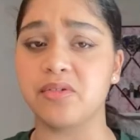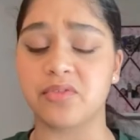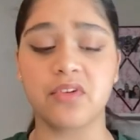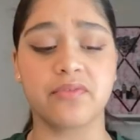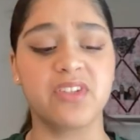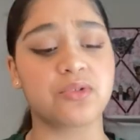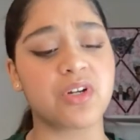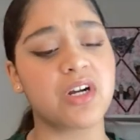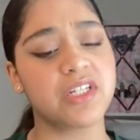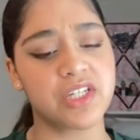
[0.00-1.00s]
for a
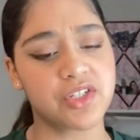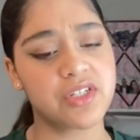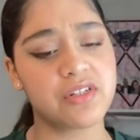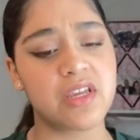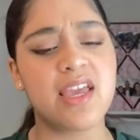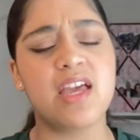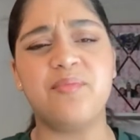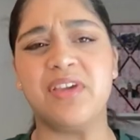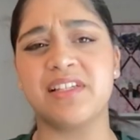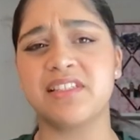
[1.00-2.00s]
future audition
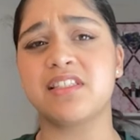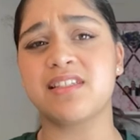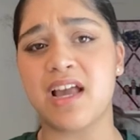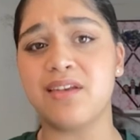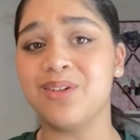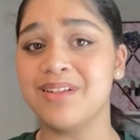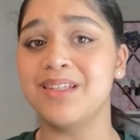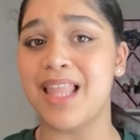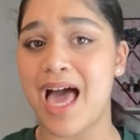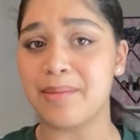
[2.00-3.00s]
because it's titled
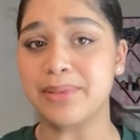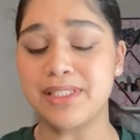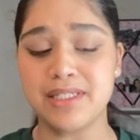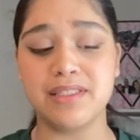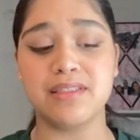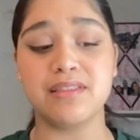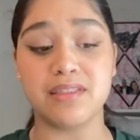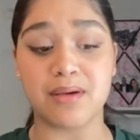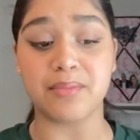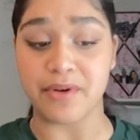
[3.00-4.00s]
Lap Scene
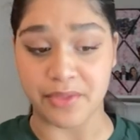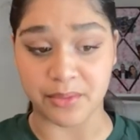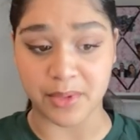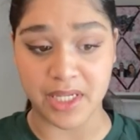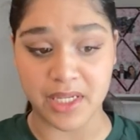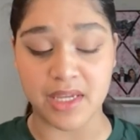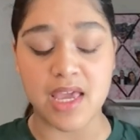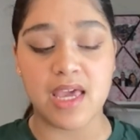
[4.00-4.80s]
Number 3,